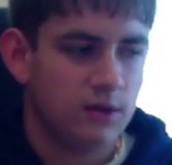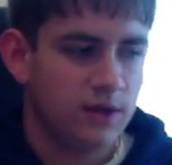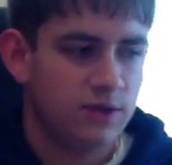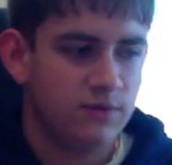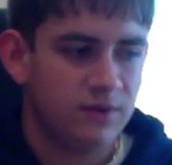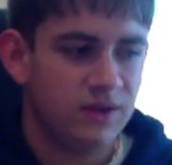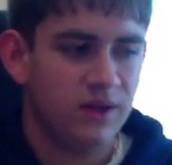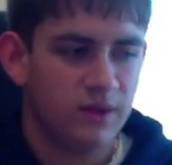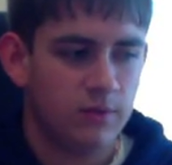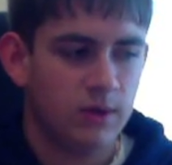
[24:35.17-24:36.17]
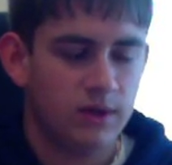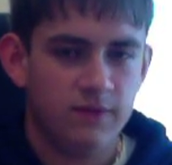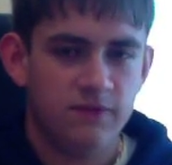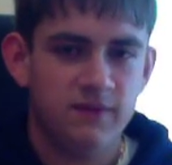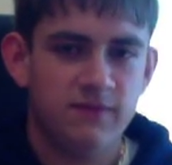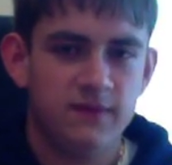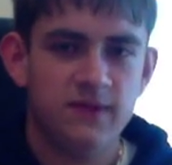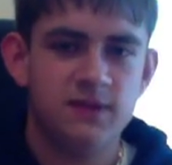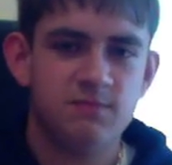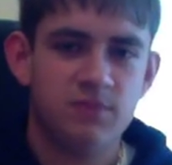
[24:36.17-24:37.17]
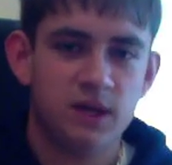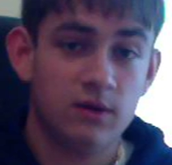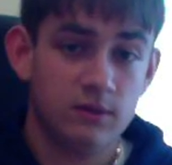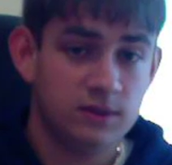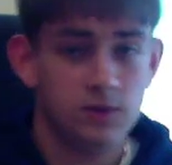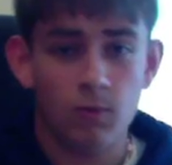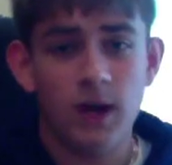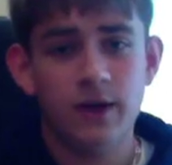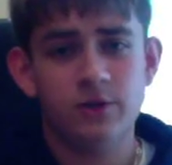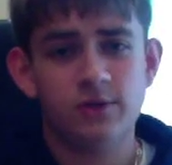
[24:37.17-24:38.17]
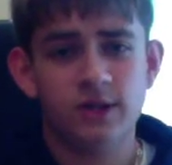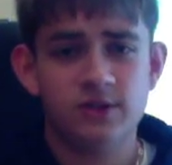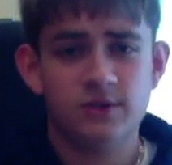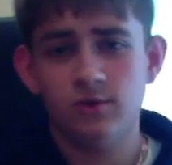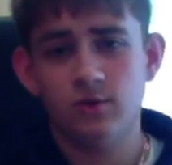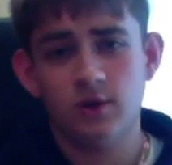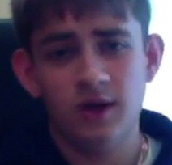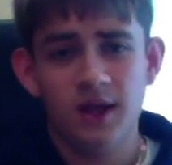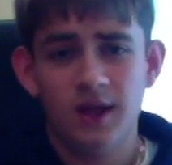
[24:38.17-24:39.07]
I just feel like the one in the 5050 is bigger, it's a wider transducer,